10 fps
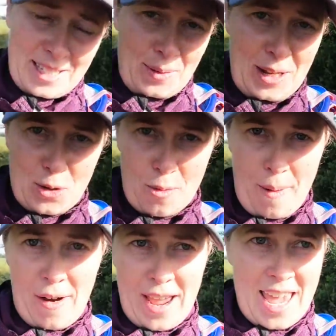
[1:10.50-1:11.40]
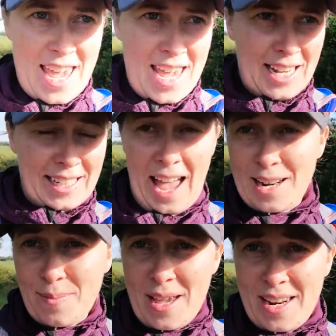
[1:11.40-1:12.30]
thing we need to talk about is
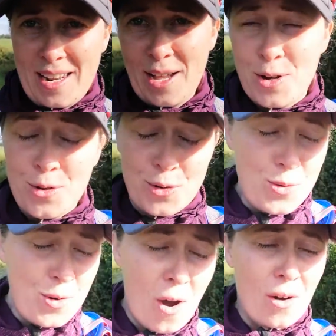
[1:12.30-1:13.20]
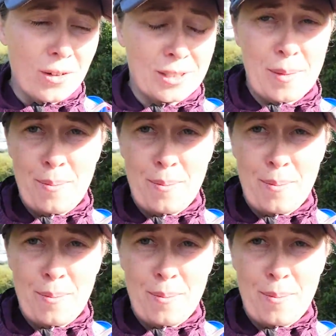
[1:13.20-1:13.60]
admin. Do not